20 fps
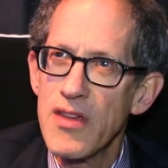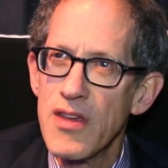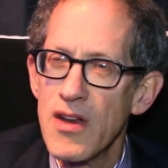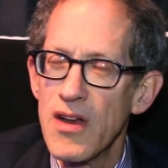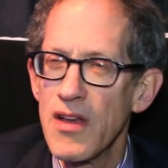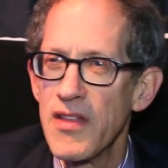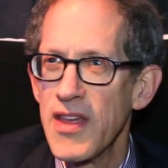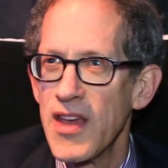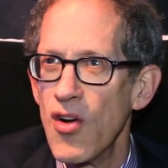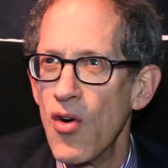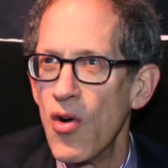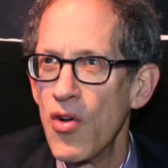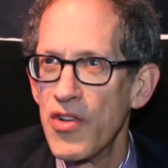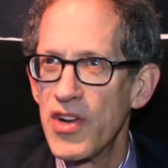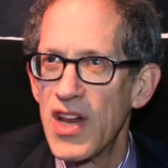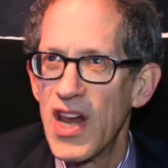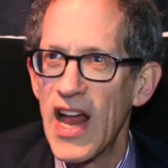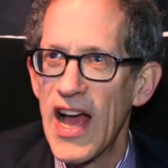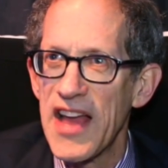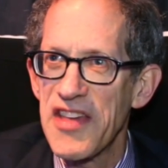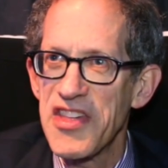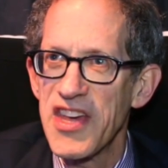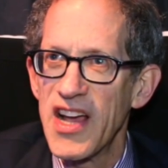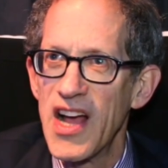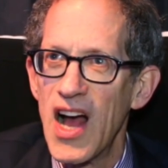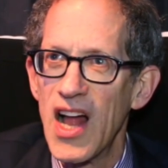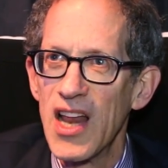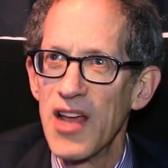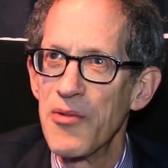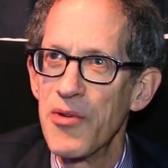you know, the old classic
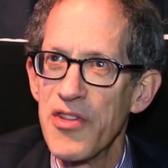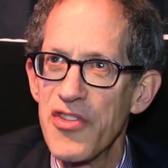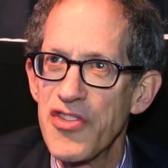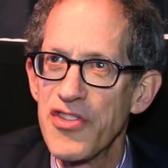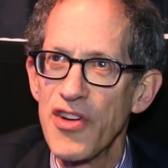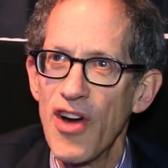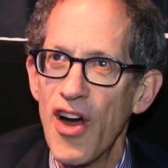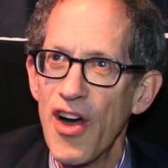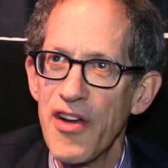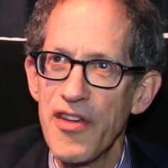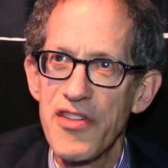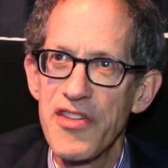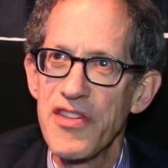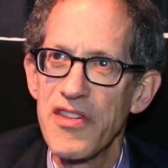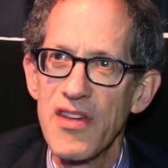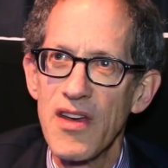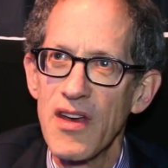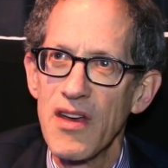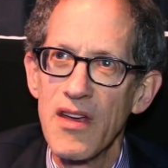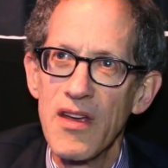Hollywood stars,